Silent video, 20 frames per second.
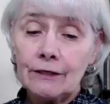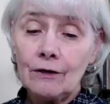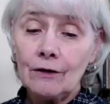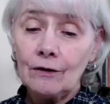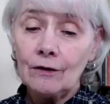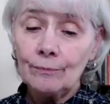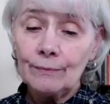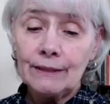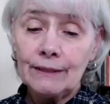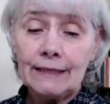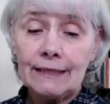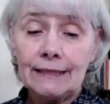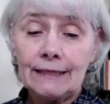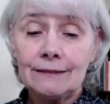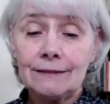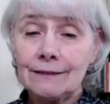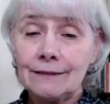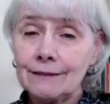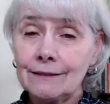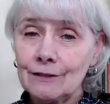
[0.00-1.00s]

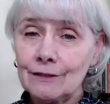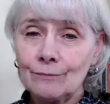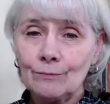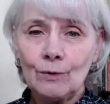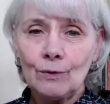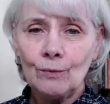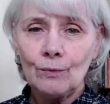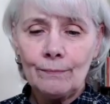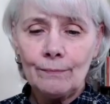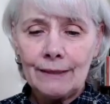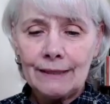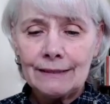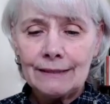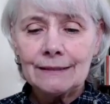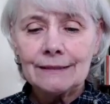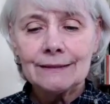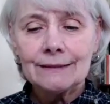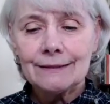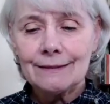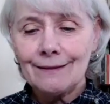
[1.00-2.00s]
culminates such a
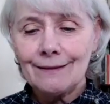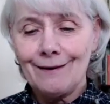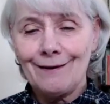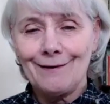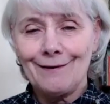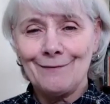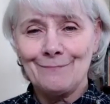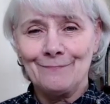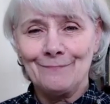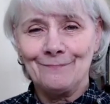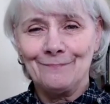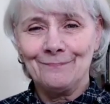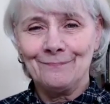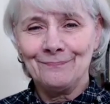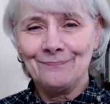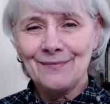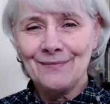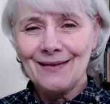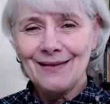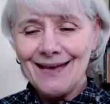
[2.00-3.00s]
momentous time
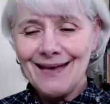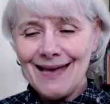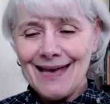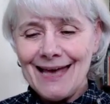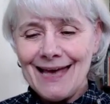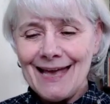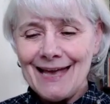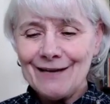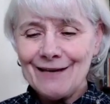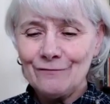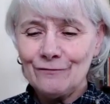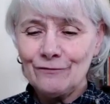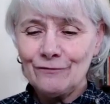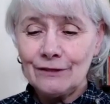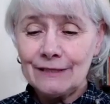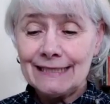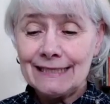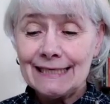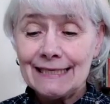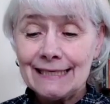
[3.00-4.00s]
and for
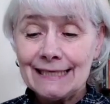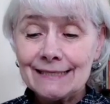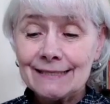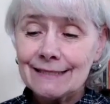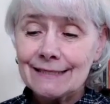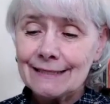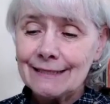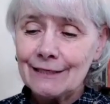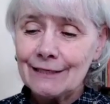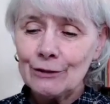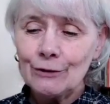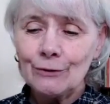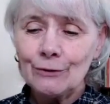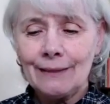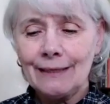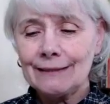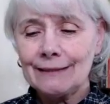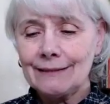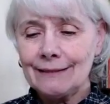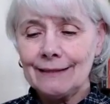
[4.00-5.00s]
tediously
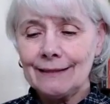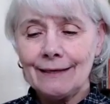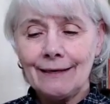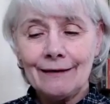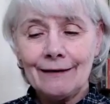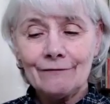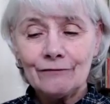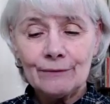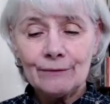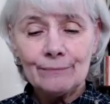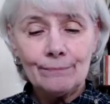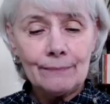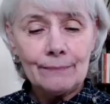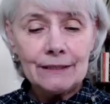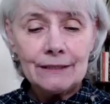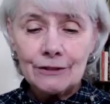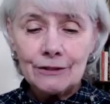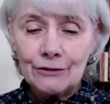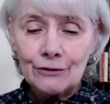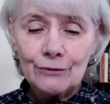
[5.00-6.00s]
correcting every
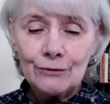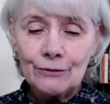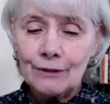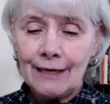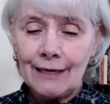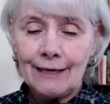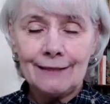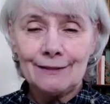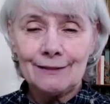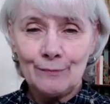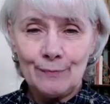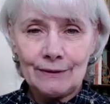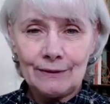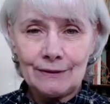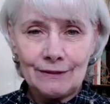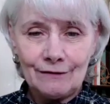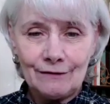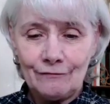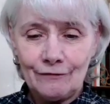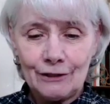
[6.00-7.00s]
minuscule
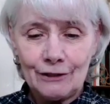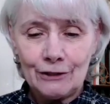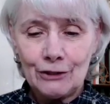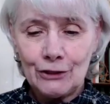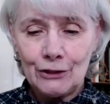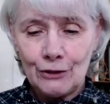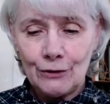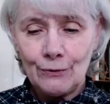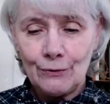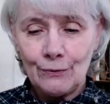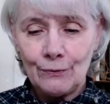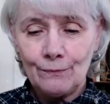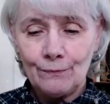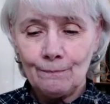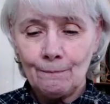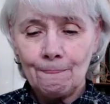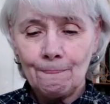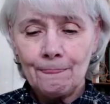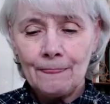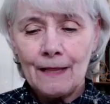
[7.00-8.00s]
aspect of our show.
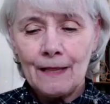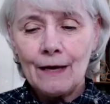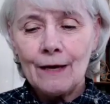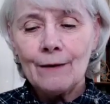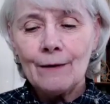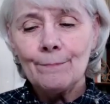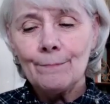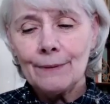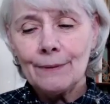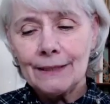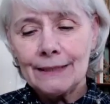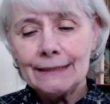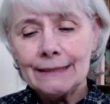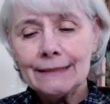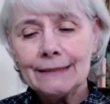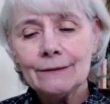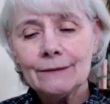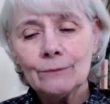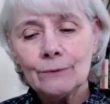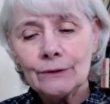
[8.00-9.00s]
But
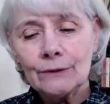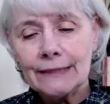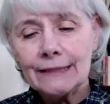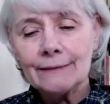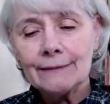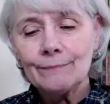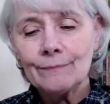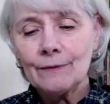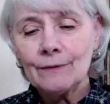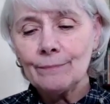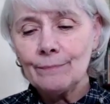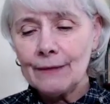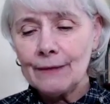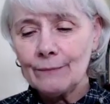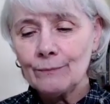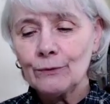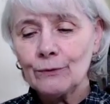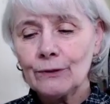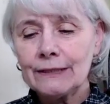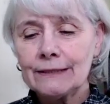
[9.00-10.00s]
it will keep the
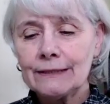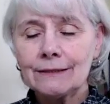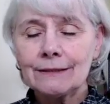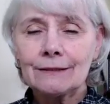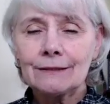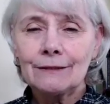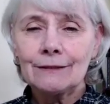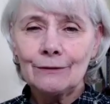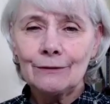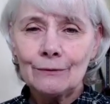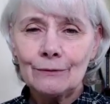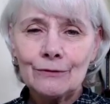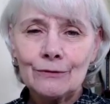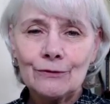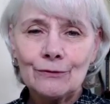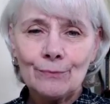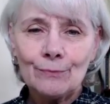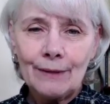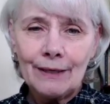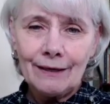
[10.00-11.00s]
memories close
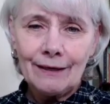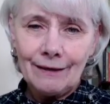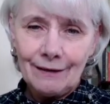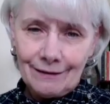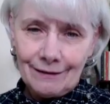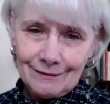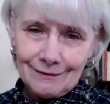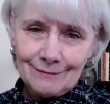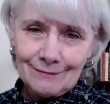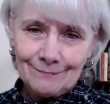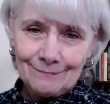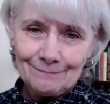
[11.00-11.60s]
to my heart.